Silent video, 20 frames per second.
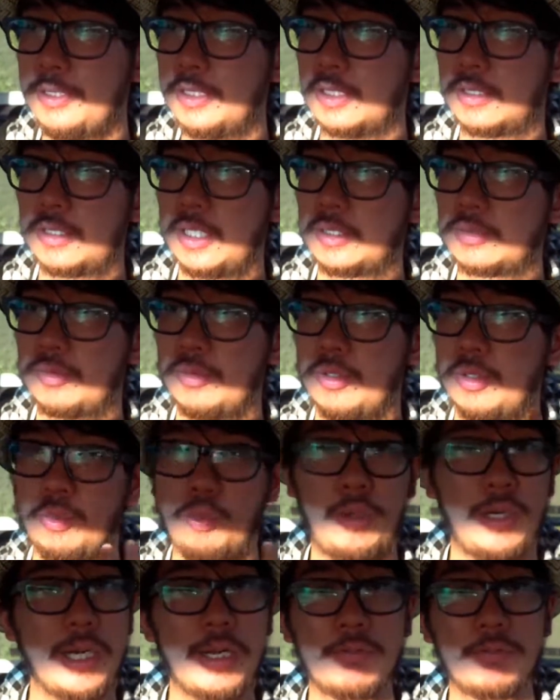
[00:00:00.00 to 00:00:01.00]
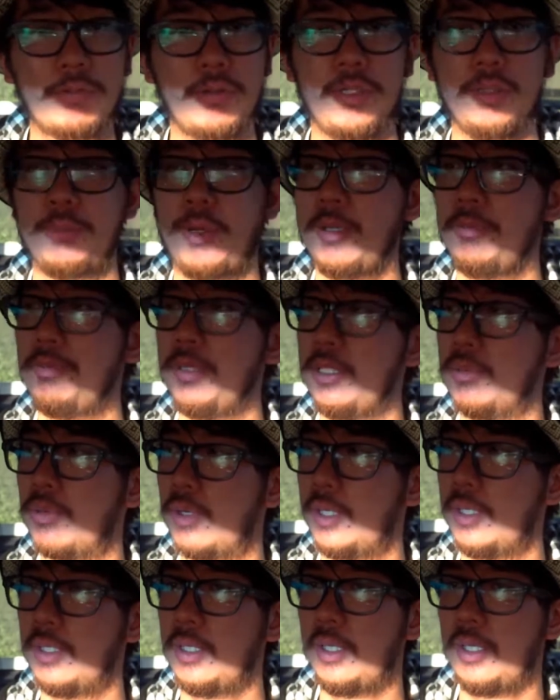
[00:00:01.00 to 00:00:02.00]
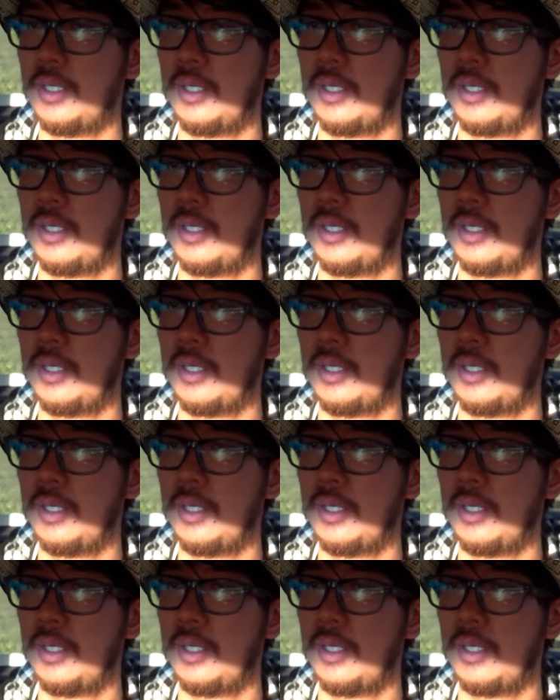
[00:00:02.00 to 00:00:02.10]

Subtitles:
successful on whatever it might be, right?